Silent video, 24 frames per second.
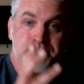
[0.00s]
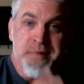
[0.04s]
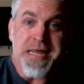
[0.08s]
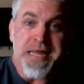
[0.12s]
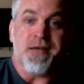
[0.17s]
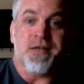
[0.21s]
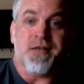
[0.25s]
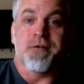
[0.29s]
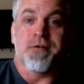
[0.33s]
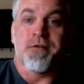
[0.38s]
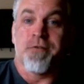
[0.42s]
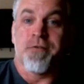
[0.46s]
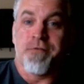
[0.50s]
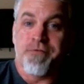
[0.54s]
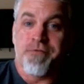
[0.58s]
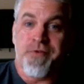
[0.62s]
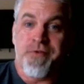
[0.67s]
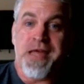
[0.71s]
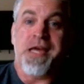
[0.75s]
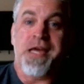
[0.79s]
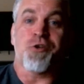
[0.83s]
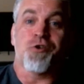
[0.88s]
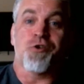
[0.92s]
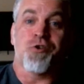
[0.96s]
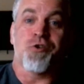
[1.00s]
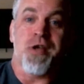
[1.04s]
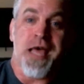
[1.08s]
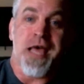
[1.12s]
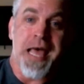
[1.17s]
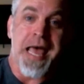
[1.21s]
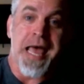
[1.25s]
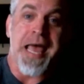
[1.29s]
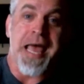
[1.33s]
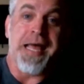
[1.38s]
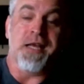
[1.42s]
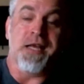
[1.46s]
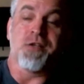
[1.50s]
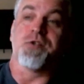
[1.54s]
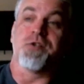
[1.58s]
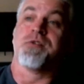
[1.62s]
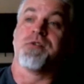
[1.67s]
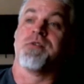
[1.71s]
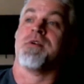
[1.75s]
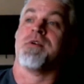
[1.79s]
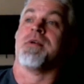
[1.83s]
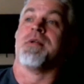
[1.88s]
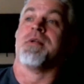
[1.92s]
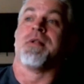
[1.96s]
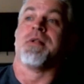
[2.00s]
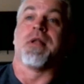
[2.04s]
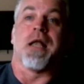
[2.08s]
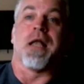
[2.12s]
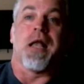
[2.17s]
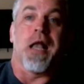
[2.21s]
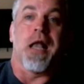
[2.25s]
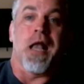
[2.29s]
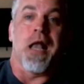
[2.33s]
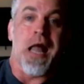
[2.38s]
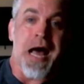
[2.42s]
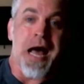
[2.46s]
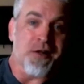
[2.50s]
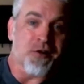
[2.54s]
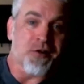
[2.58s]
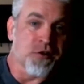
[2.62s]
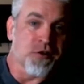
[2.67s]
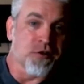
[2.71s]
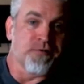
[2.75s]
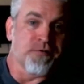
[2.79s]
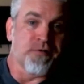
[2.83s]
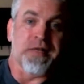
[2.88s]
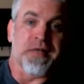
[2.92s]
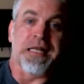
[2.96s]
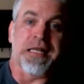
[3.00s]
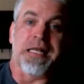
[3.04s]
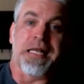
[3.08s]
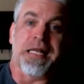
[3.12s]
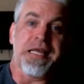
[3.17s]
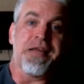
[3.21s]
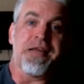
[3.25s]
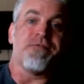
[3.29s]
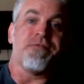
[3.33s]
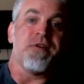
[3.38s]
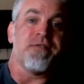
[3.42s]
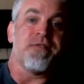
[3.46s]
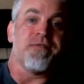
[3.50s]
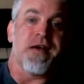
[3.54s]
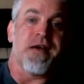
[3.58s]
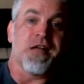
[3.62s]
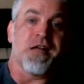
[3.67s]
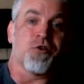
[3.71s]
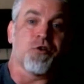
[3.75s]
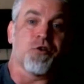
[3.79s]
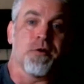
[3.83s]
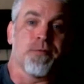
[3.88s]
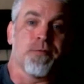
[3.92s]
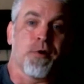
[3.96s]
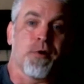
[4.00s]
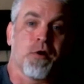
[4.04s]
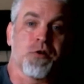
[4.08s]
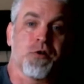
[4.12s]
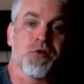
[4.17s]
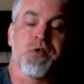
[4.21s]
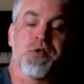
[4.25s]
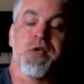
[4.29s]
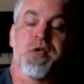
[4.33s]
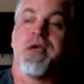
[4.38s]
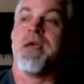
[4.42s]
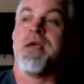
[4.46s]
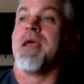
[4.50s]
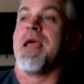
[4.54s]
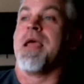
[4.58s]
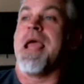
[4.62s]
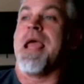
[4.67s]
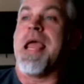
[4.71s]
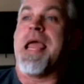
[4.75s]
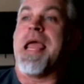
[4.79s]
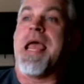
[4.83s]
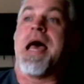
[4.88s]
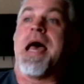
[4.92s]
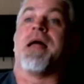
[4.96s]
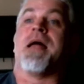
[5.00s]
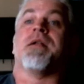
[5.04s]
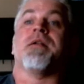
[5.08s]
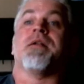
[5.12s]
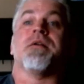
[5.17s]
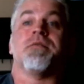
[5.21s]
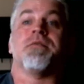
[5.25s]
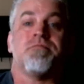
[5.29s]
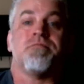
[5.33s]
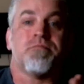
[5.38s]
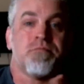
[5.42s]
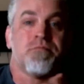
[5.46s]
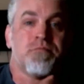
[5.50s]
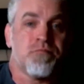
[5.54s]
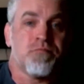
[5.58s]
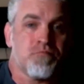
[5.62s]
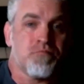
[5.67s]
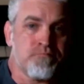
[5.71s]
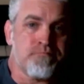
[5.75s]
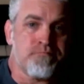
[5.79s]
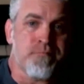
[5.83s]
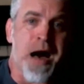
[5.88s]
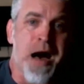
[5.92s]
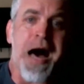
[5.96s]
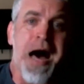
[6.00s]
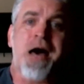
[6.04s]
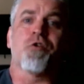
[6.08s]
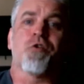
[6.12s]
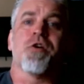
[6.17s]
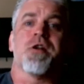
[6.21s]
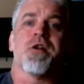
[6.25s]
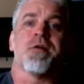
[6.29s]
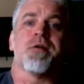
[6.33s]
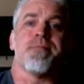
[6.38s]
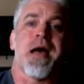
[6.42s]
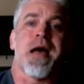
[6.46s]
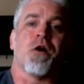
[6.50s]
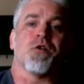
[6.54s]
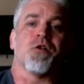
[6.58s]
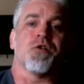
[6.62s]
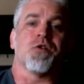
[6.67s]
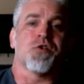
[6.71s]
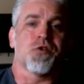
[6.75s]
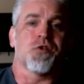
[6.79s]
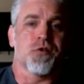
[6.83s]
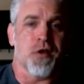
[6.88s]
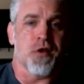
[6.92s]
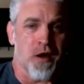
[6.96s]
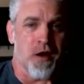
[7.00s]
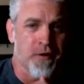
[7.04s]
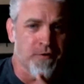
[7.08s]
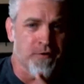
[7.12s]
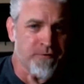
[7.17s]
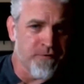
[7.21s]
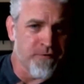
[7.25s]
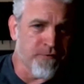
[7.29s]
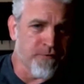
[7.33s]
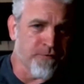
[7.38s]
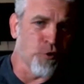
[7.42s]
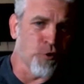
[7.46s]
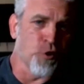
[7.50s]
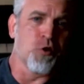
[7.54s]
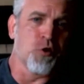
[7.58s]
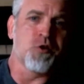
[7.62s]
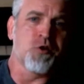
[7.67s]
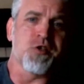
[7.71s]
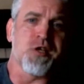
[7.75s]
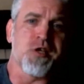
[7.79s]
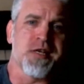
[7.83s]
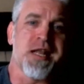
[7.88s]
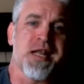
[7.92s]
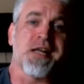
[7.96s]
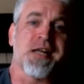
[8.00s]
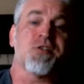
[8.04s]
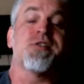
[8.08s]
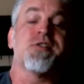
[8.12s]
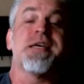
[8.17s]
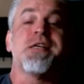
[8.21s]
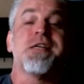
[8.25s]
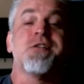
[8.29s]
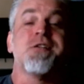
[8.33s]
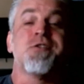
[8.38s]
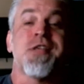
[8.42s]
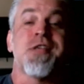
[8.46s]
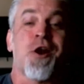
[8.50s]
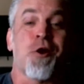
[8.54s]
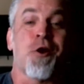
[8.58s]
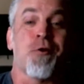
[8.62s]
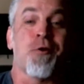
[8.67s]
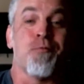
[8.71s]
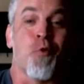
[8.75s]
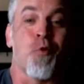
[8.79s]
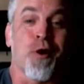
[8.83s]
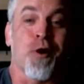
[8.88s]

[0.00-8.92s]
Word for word: Meat, fish, eggs, lots of leafy vegetables, and moderate amounts of fruits and nuts, things that